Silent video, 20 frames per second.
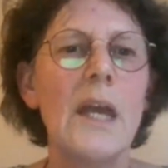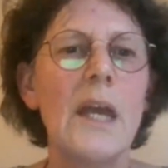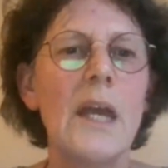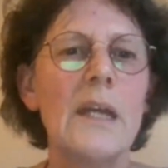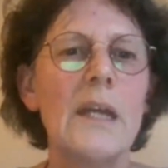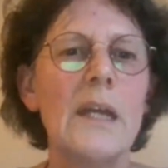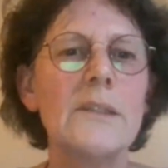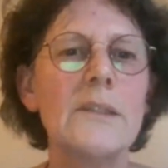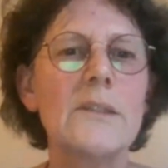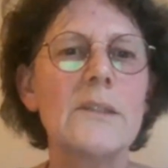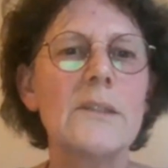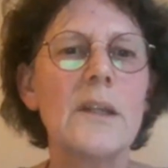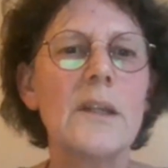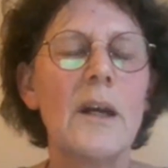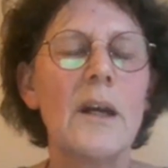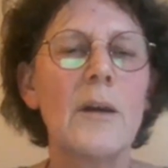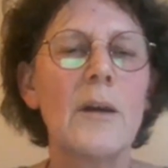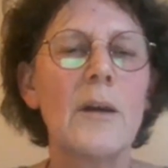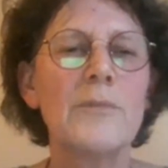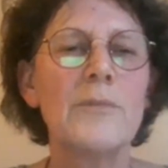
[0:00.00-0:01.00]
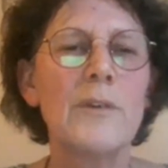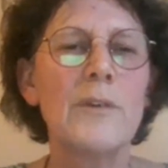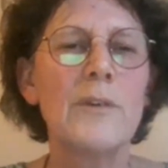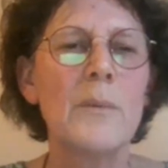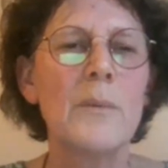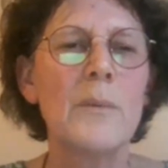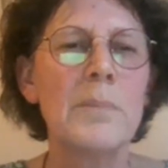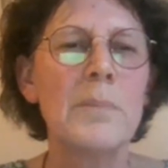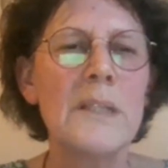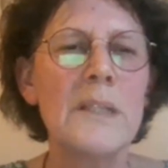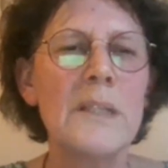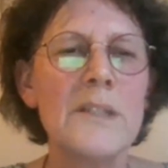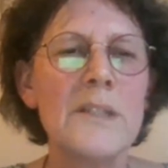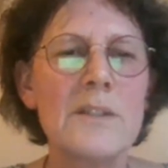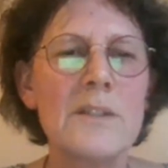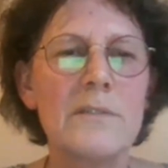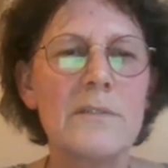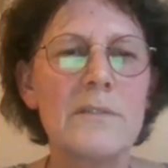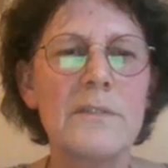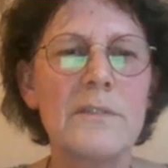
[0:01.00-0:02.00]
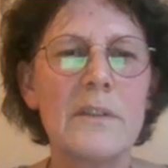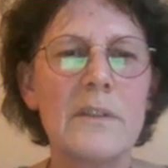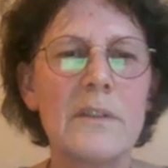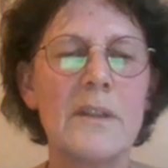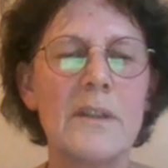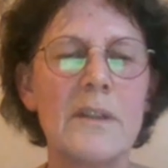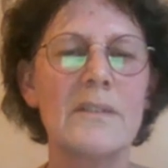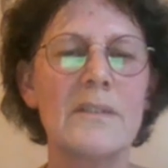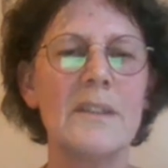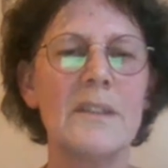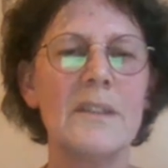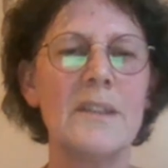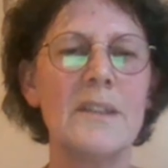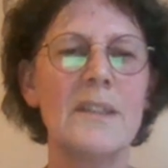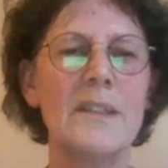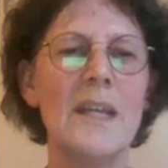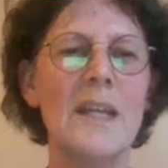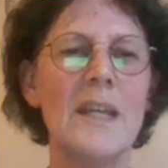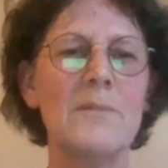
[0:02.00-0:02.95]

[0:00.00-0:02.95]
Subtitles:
And for a pension fund, I think,